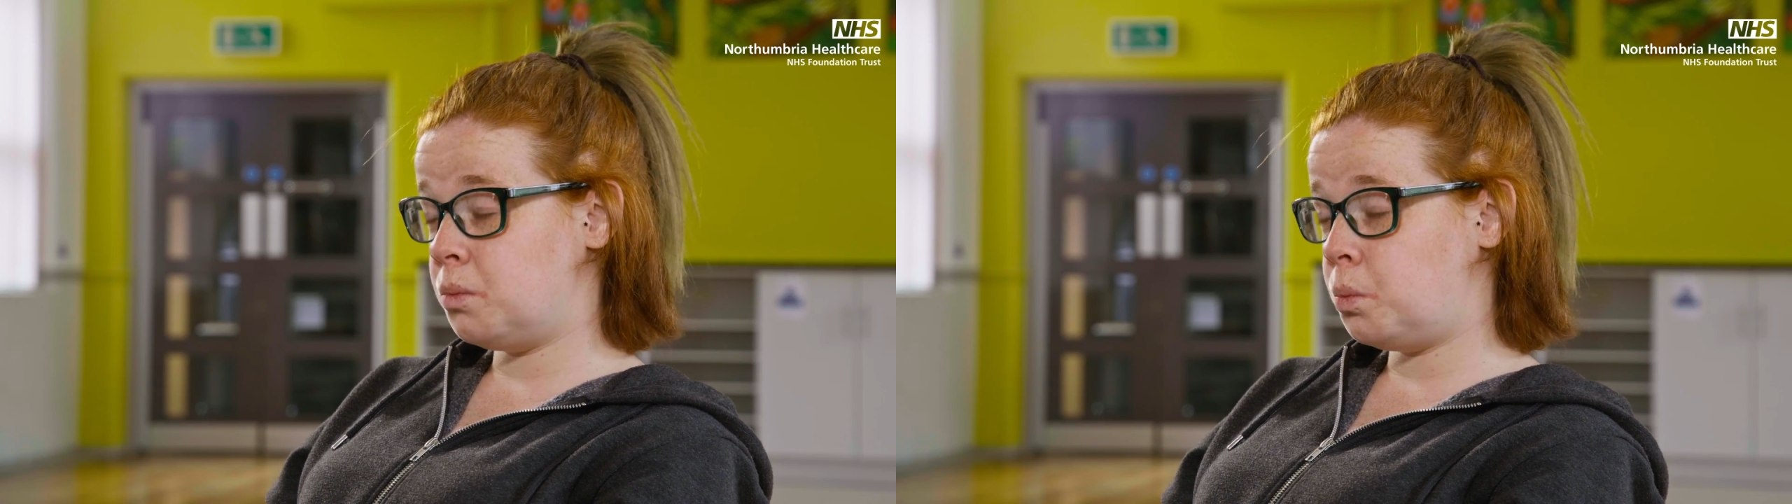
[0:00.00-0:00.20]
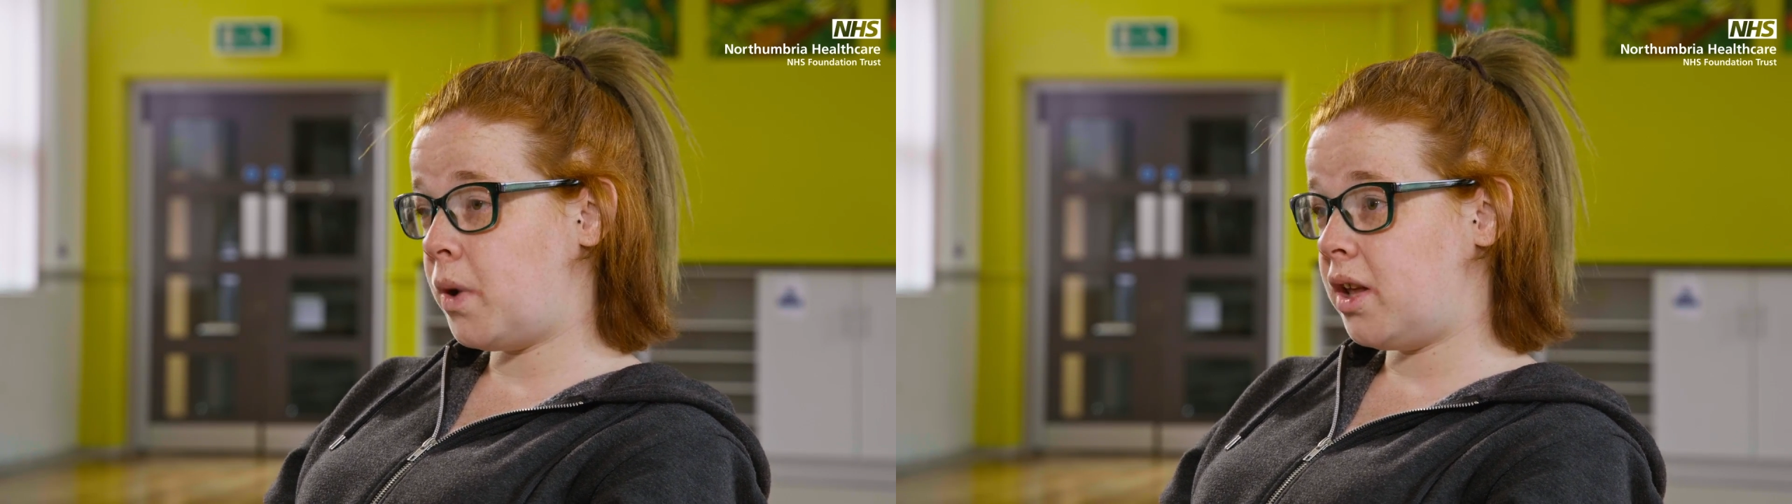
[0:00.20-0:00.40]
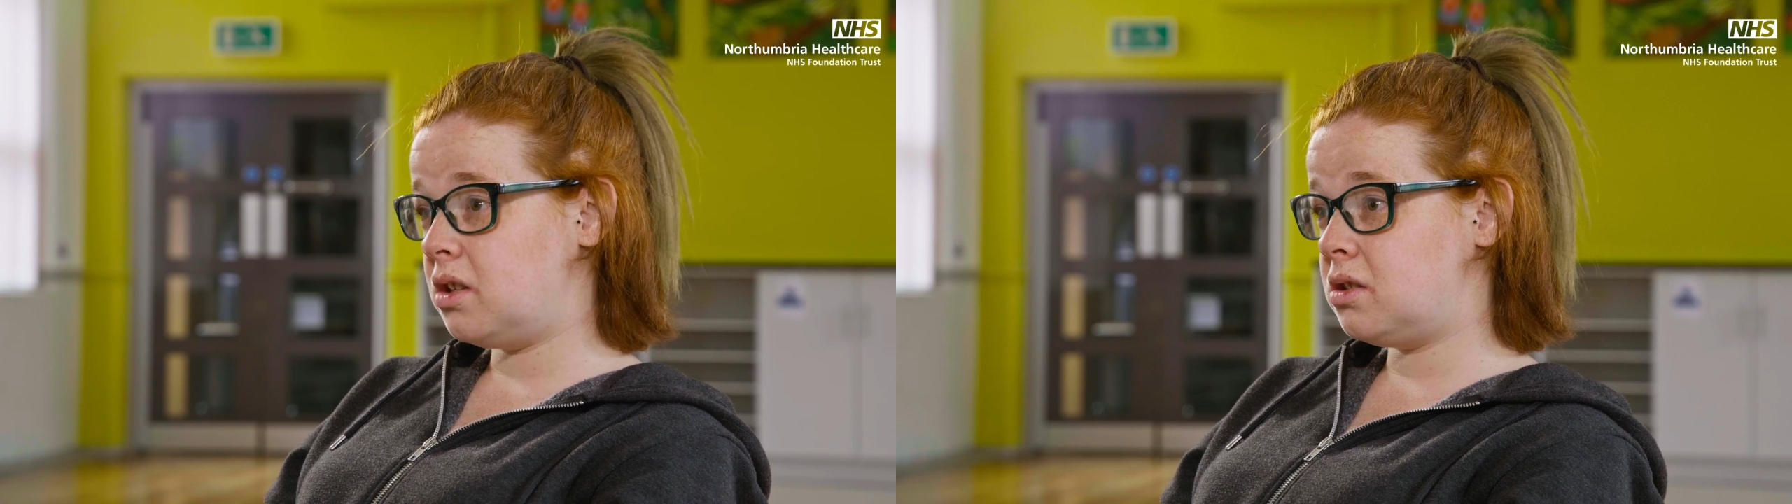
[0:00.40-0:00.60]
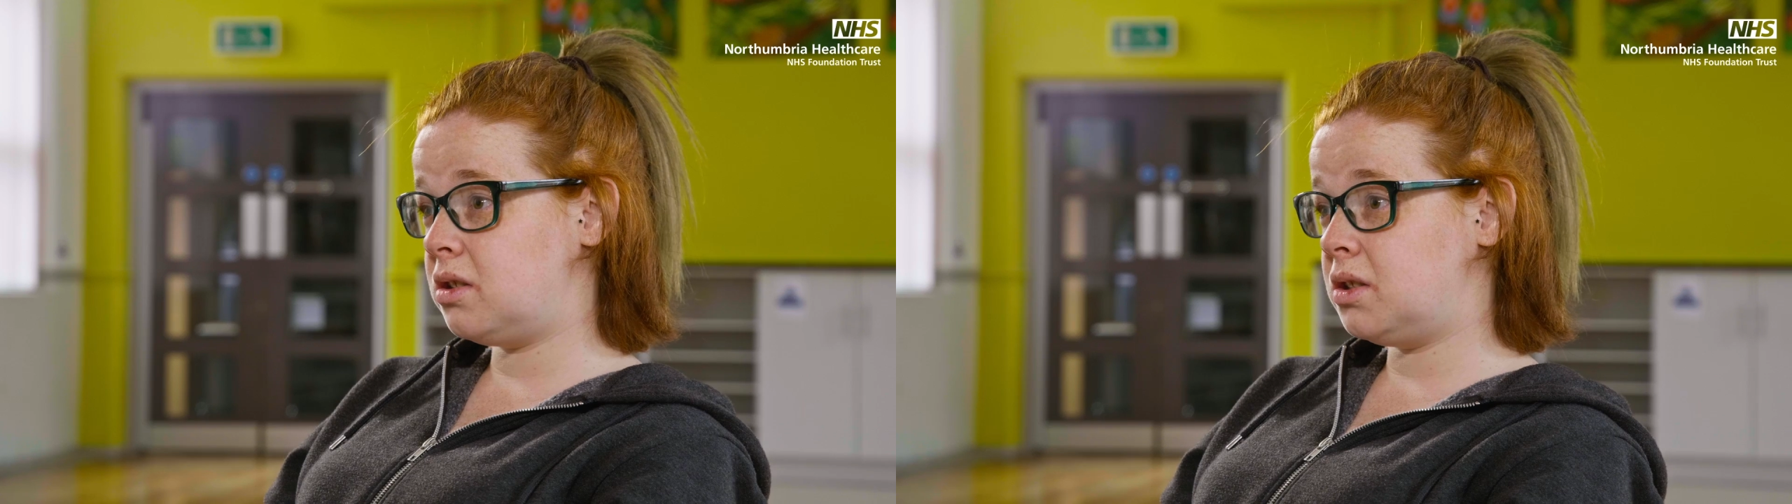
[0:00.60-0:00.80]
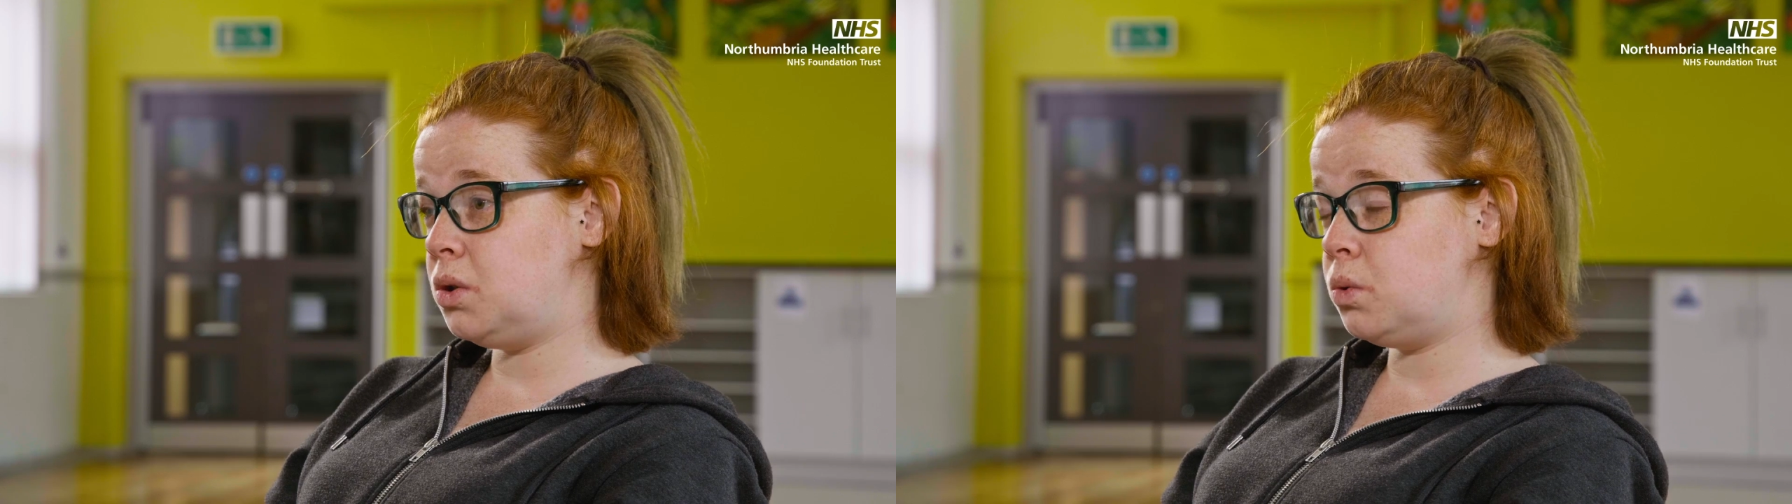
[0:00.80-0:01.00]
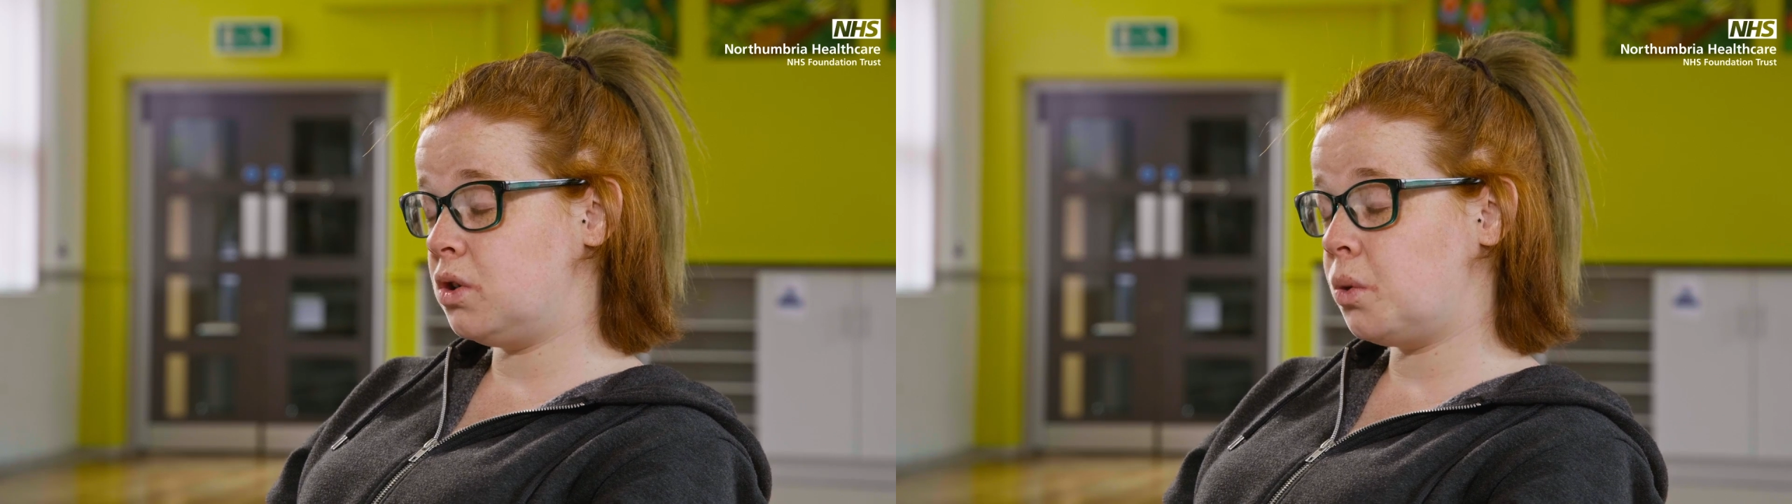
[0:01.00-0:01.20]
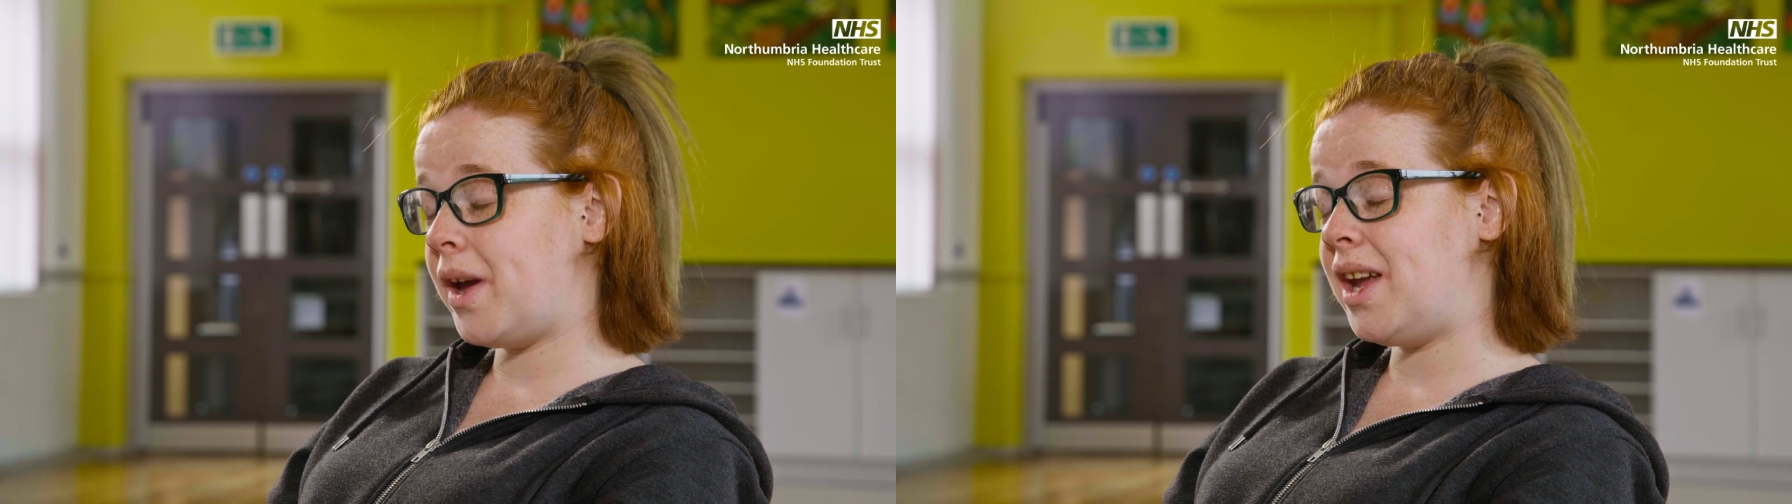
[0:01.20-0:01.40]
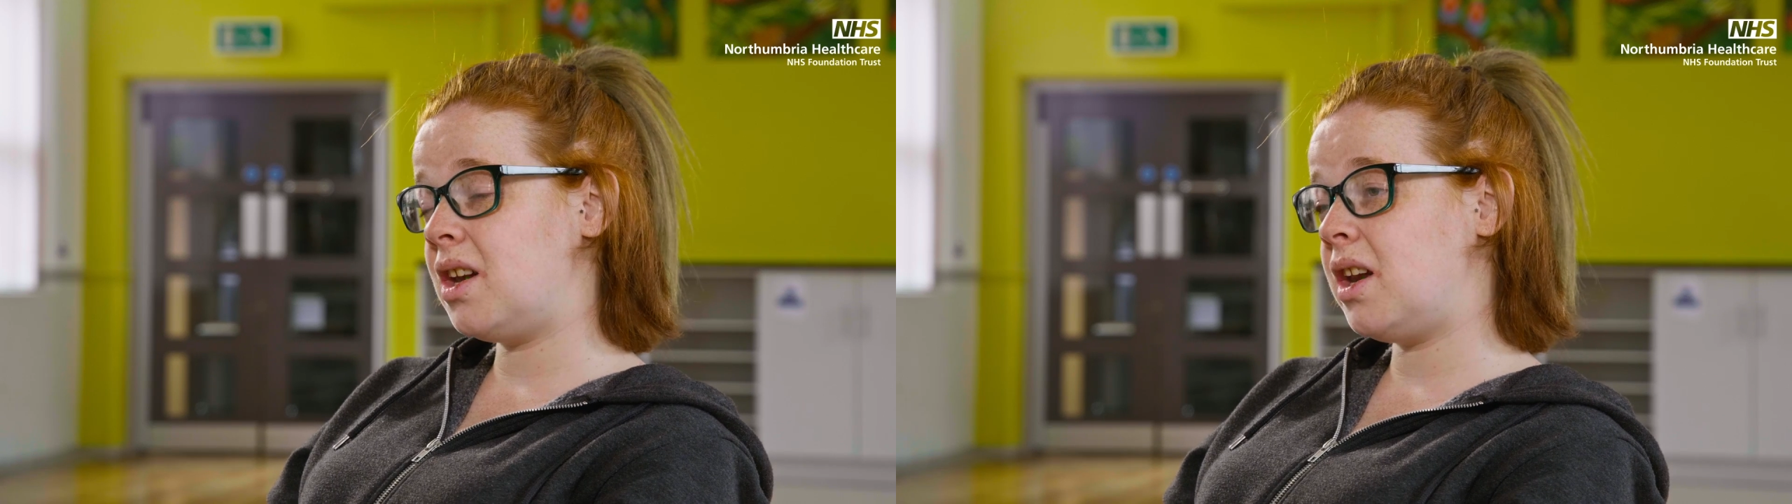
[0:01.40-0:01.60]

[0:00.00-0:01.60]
a weight